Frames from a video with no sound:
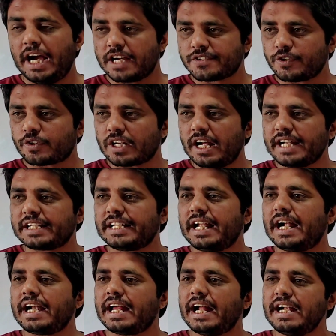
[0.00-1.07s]
exocrine
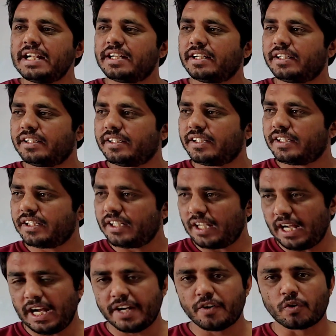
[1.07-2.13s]
gland and
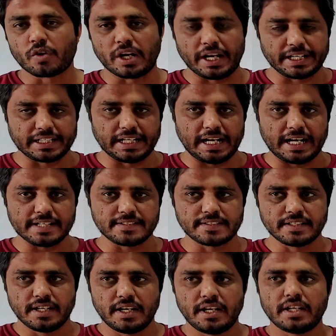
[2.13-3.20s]
endocrine
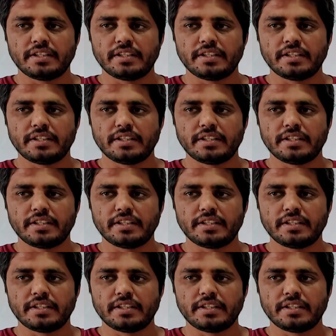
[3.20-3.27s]
glands.